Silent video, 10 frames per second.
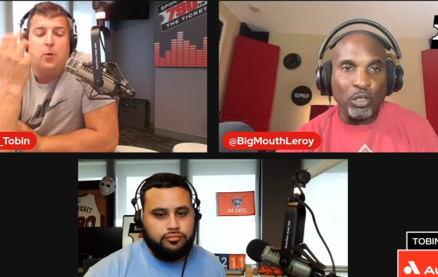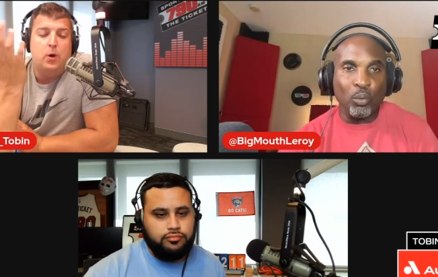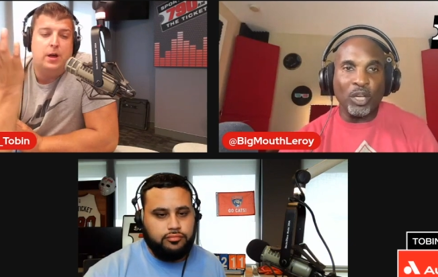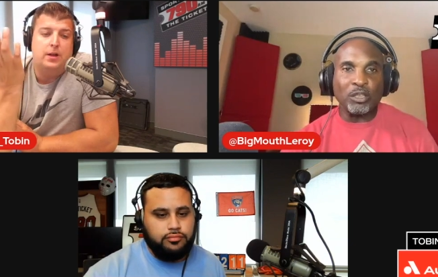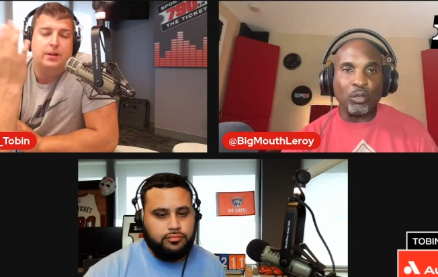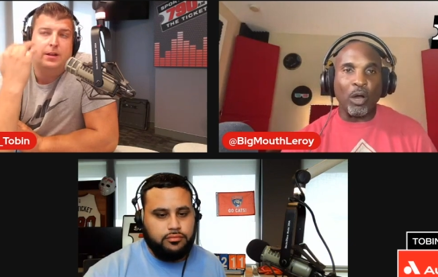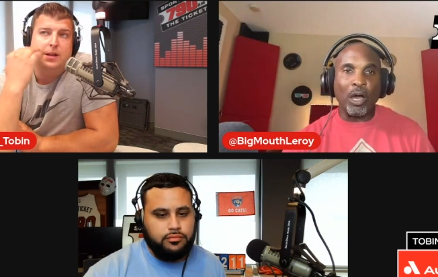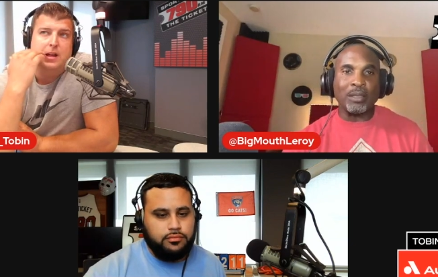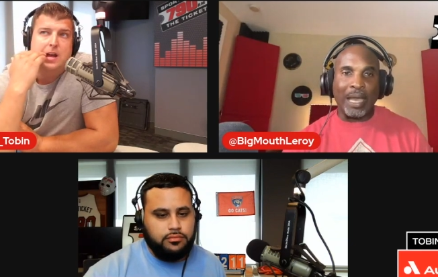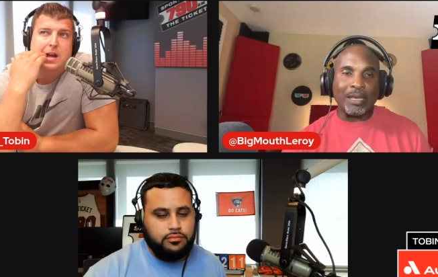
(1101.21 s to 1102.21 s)
Speaker 1: you well, went through
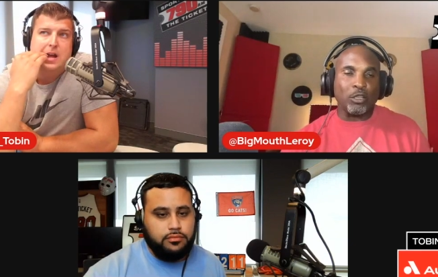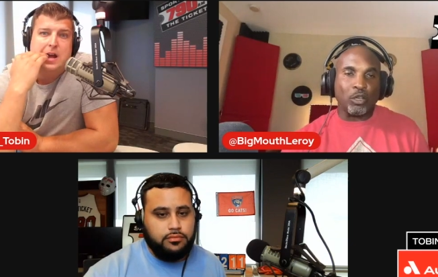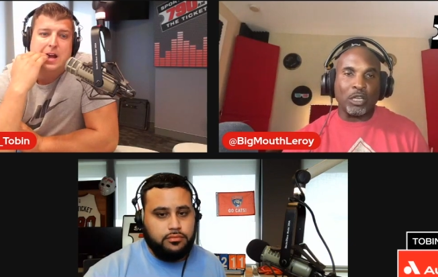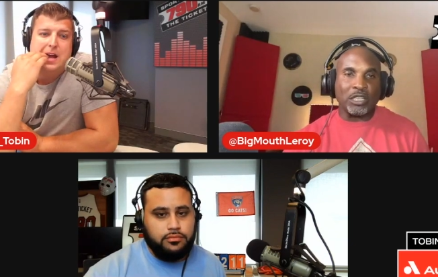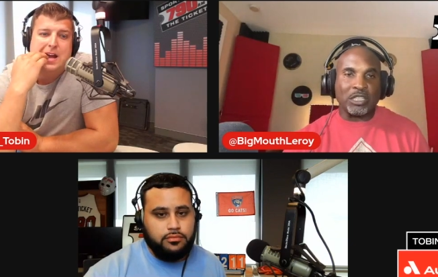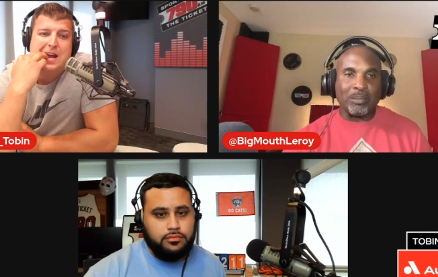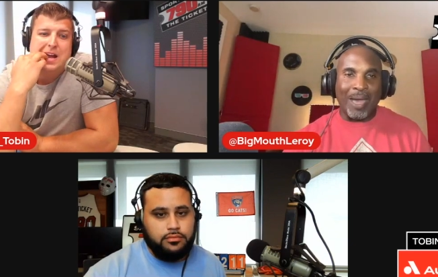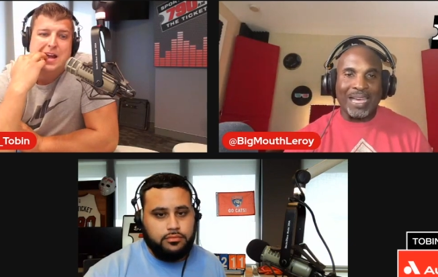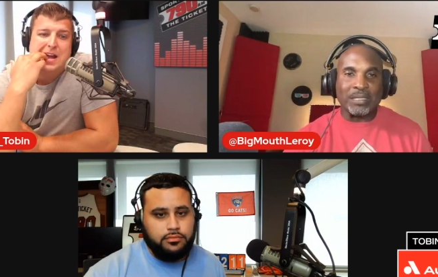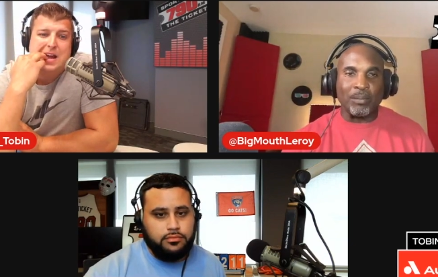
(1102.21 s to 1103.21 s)
all that. You could have just
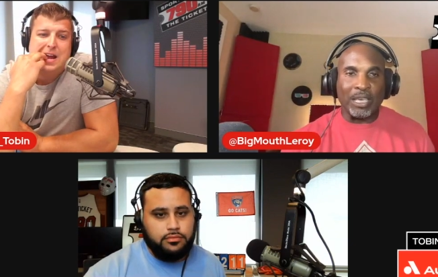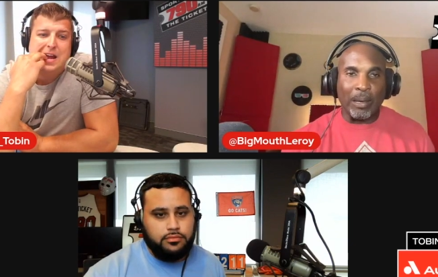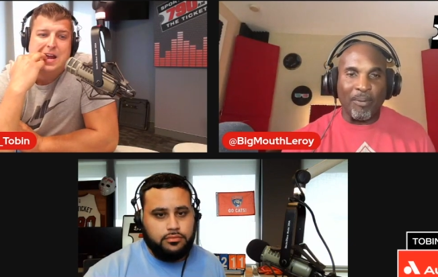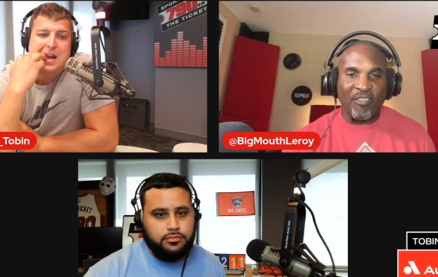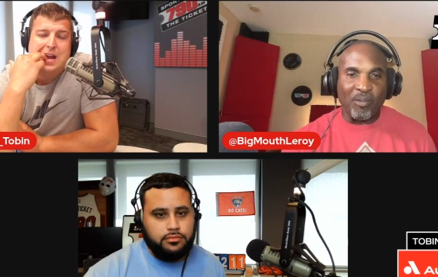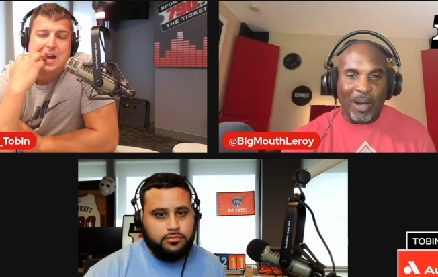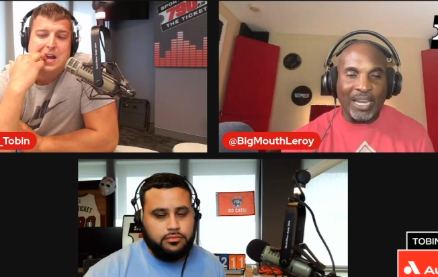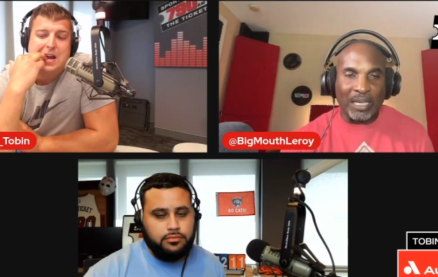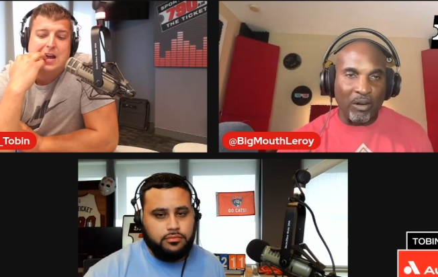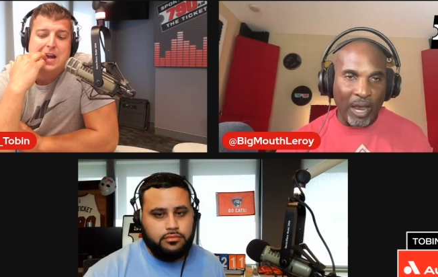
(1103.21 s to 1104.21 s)
maxed him and kept everybody
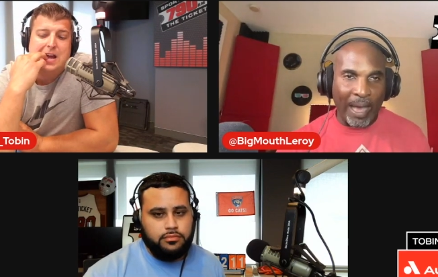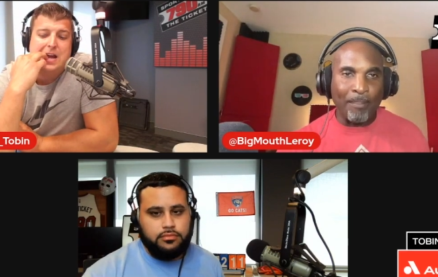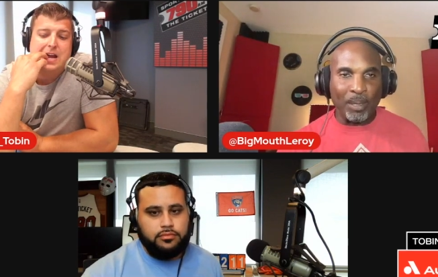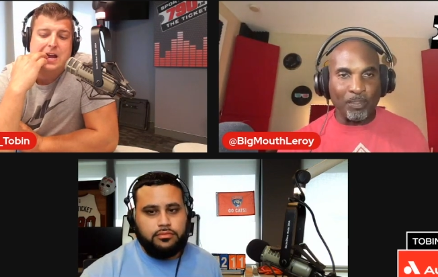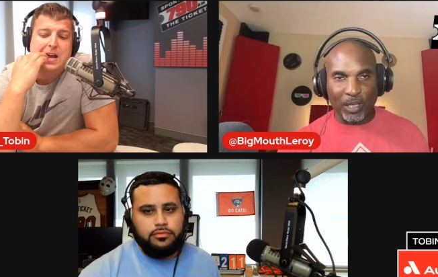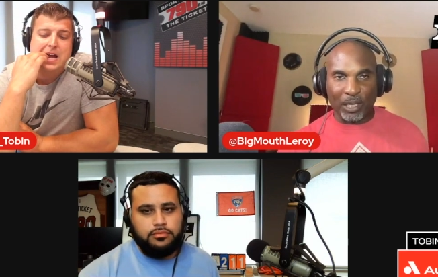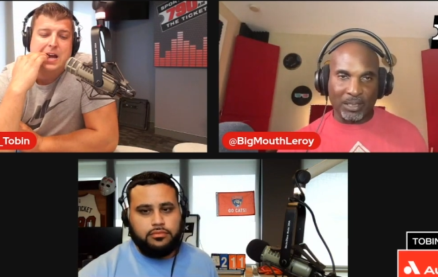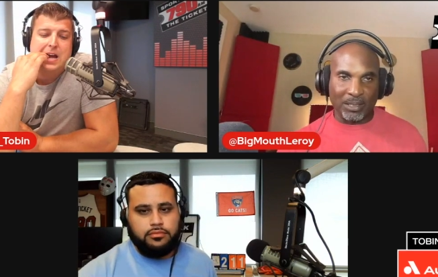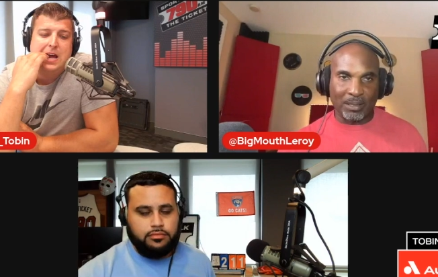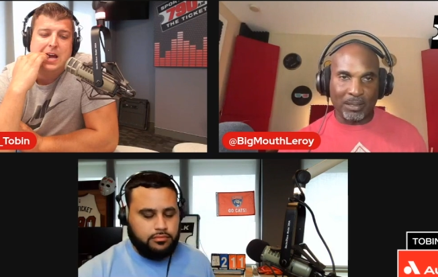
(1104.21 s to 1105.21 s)
in their happy
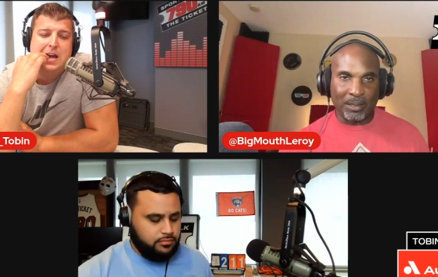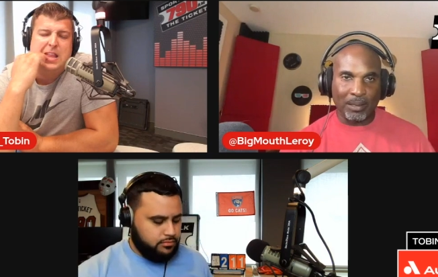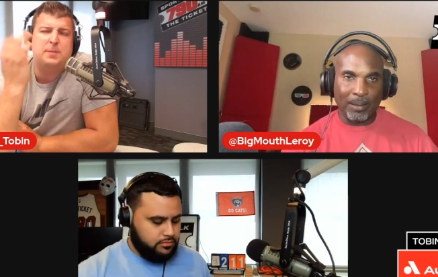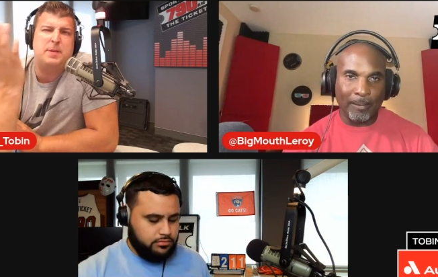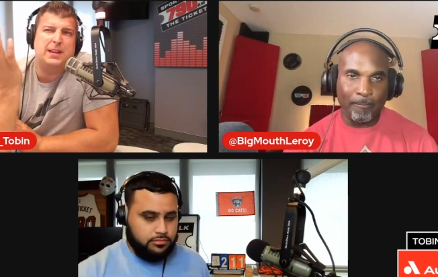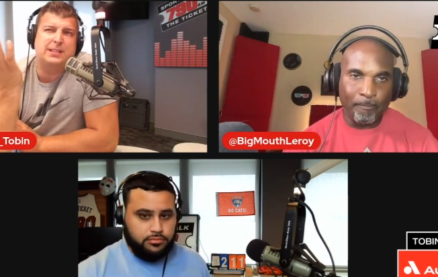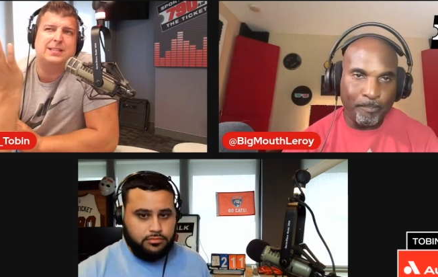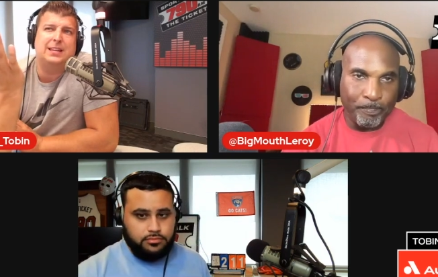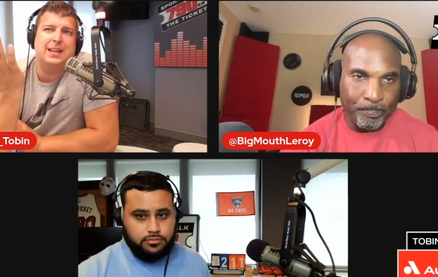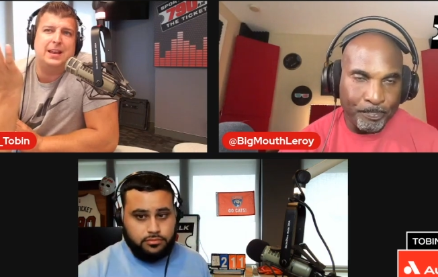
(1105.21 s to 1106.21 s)
place.
Speaker 2: The biggest
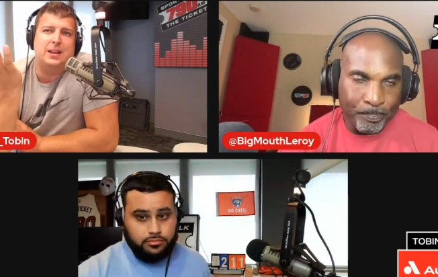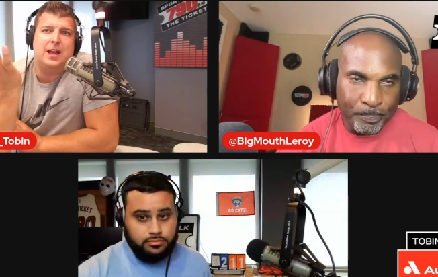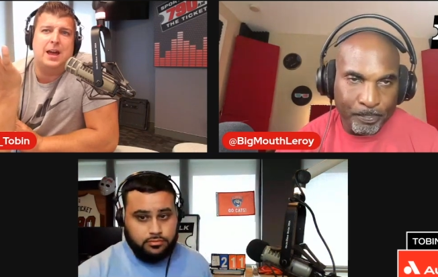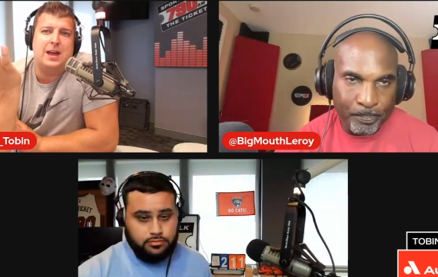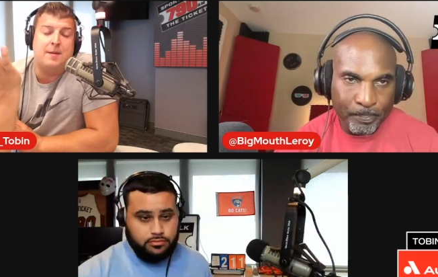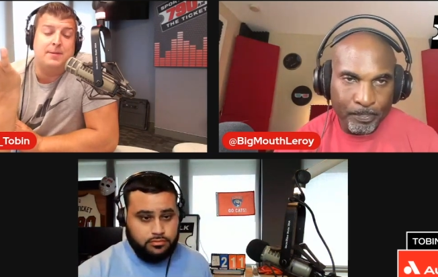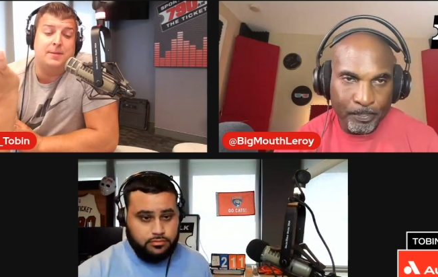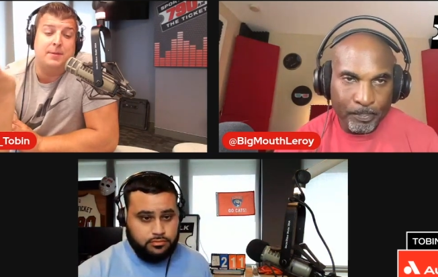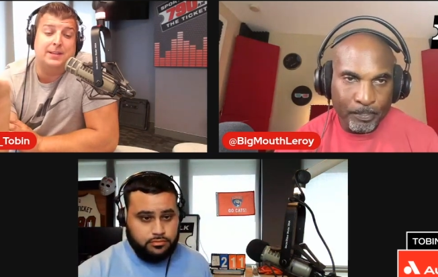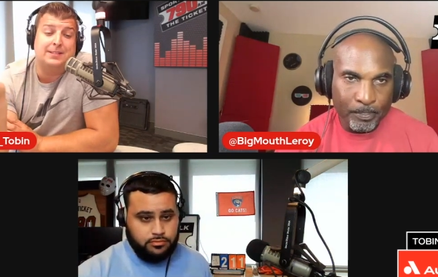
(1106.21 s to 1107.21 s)
thing that uh, I mean, the
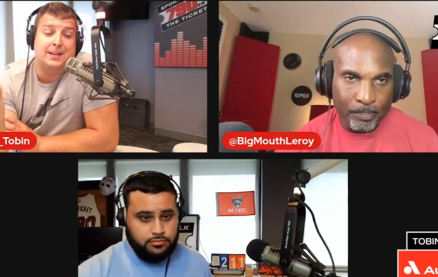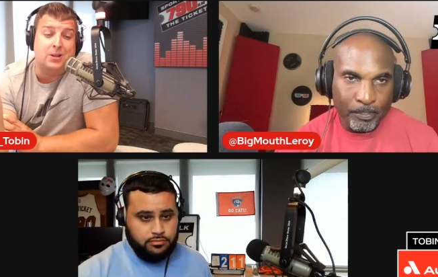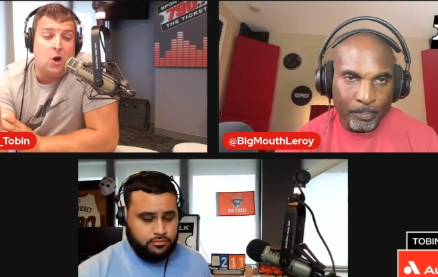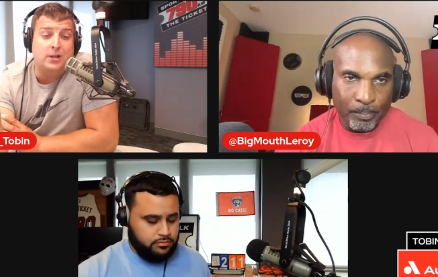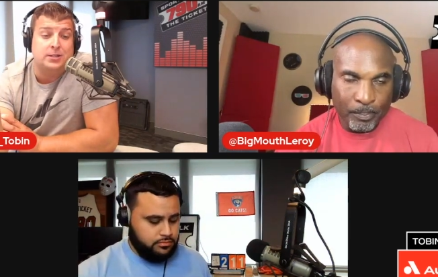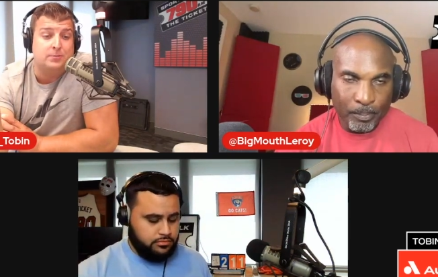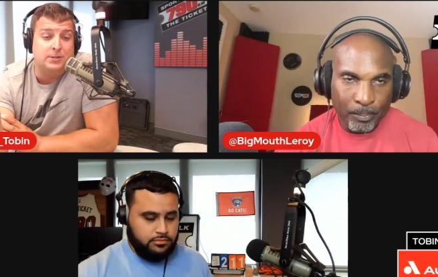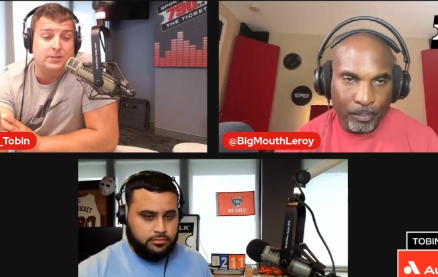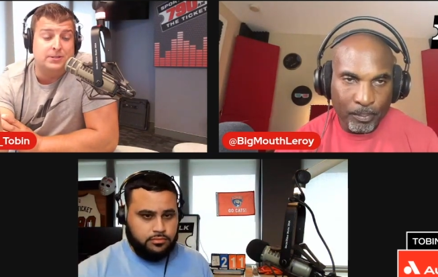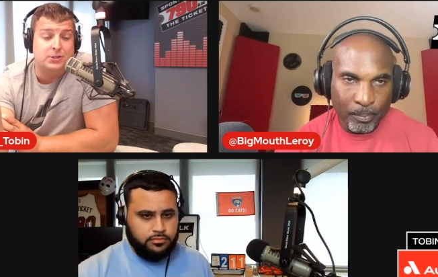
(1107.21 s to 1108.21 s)
biggest thing it cost him
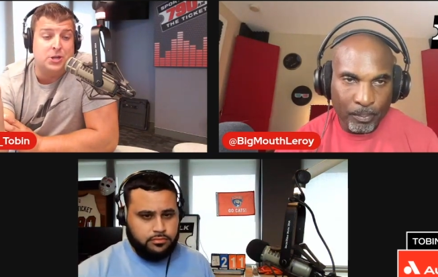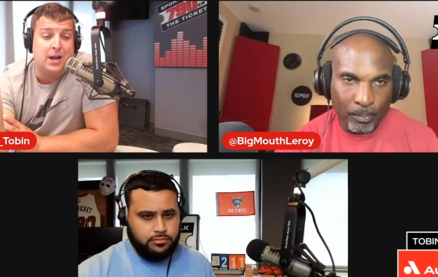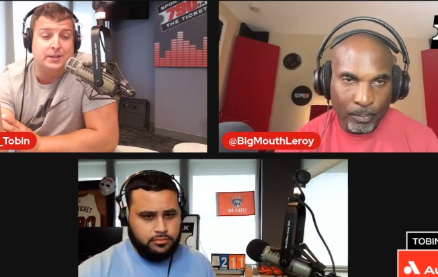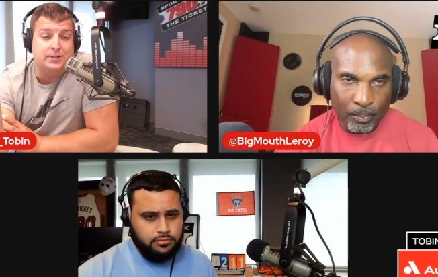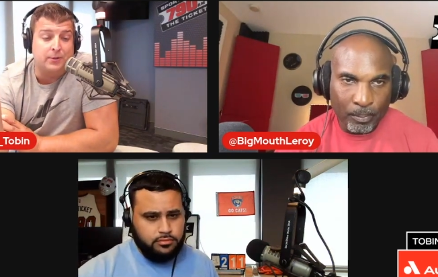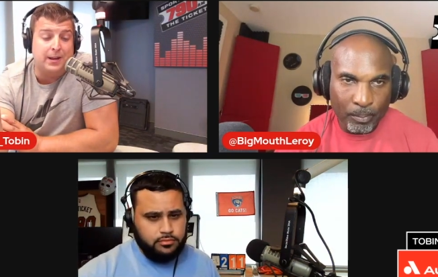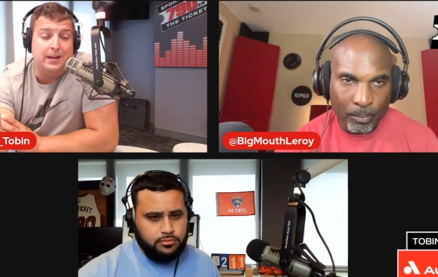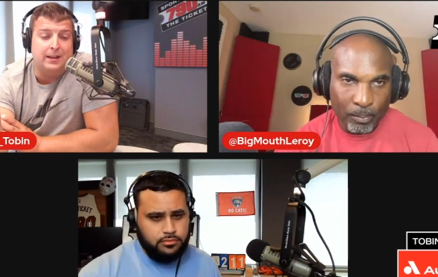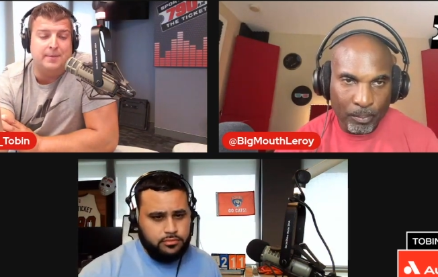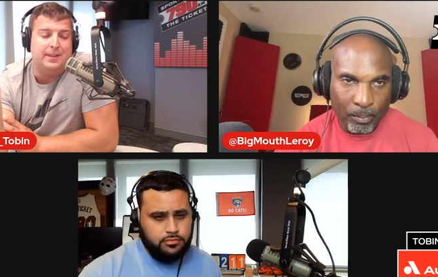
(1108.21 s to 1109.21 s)
was the shot at
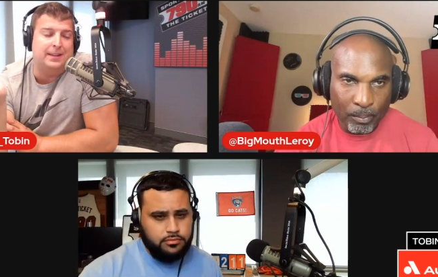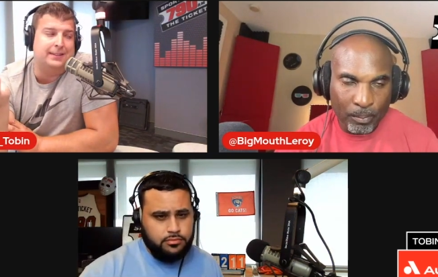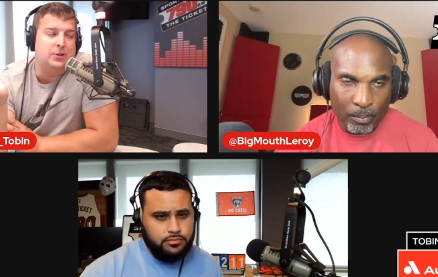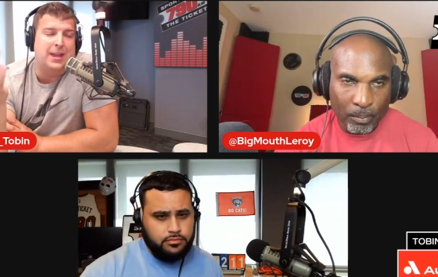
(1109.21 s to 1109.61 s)
Durant. I mean, like you